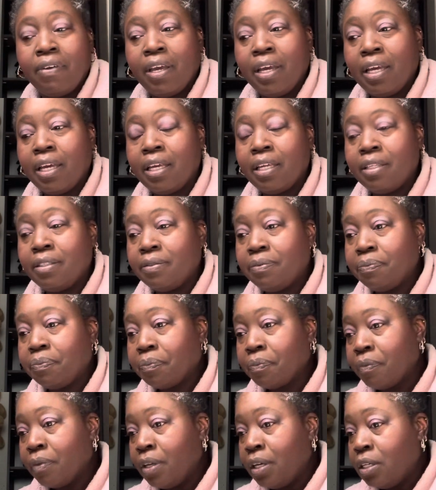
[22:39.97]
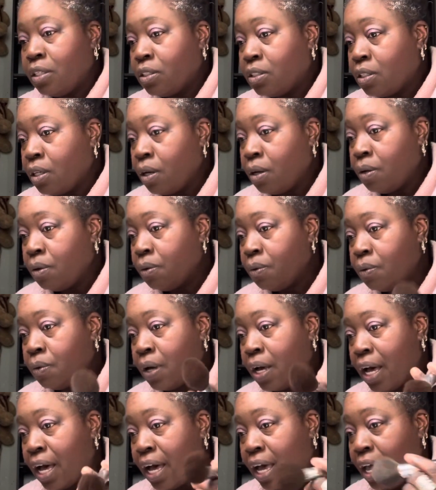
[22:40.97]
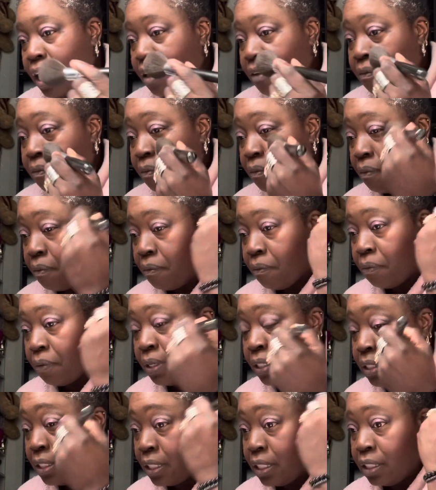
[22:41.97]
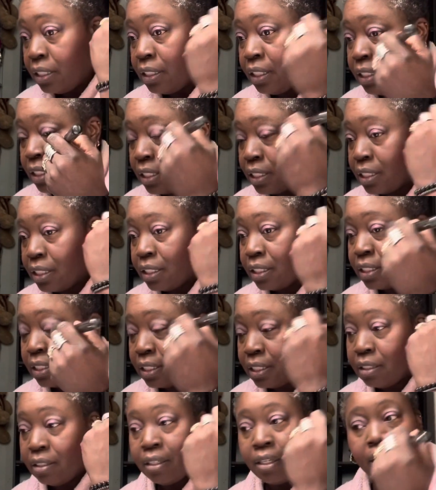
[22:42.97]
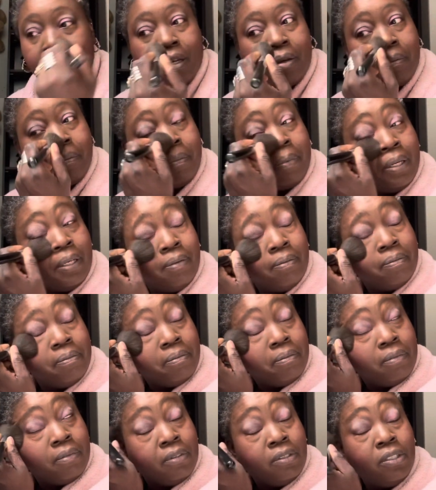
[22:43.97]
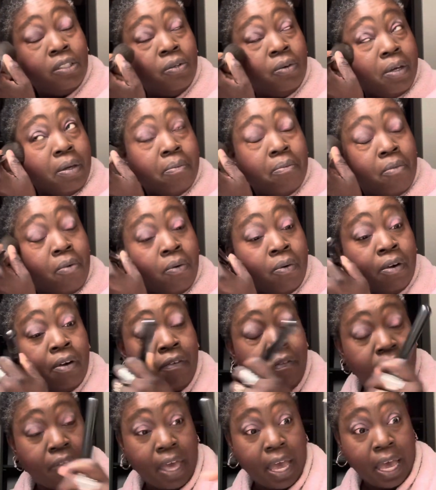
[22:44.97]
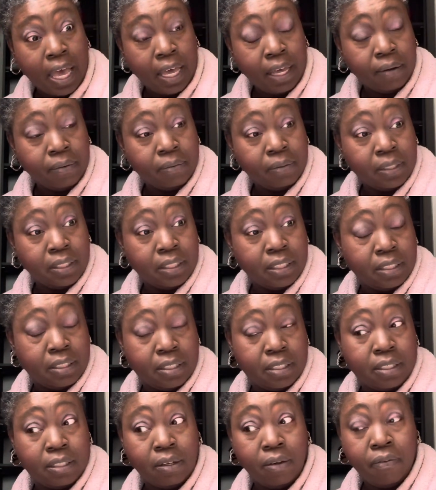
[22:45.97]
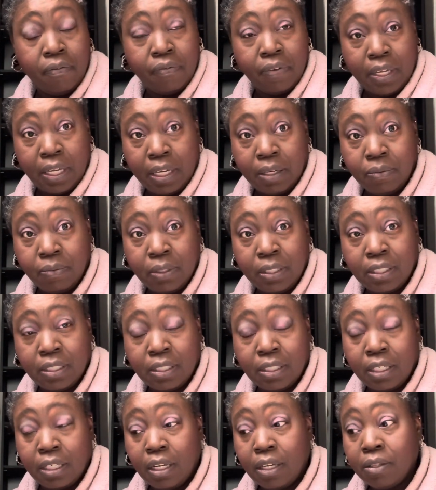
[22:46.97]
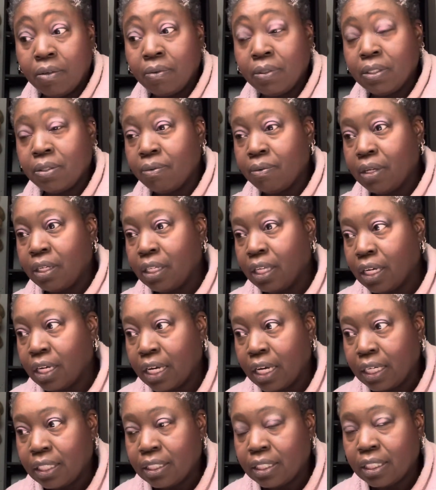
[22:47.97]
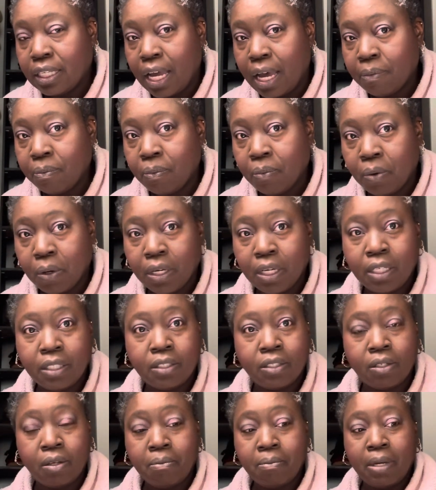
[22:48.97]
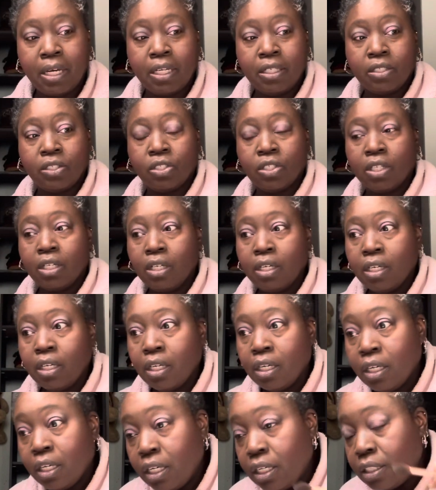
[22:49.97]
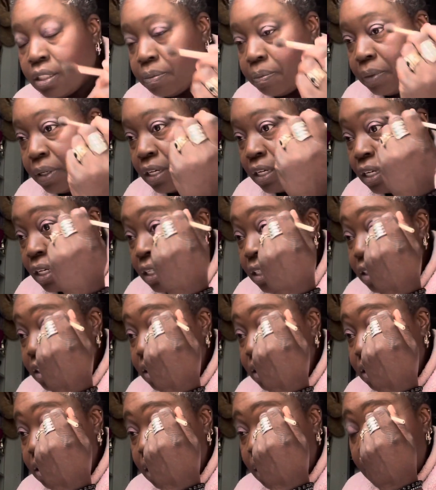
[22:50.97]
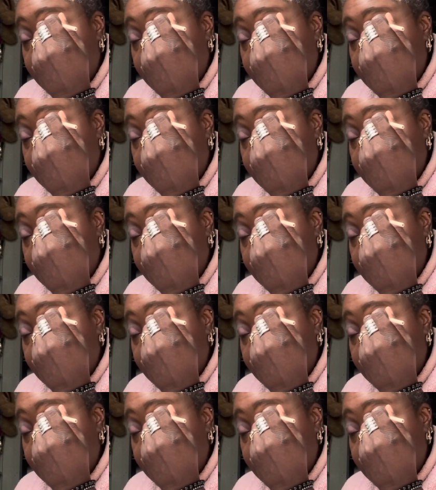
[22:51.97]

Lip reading: And so I have recently just been doing more of that, which is so fun, which is another reason why I stopped working so much, is because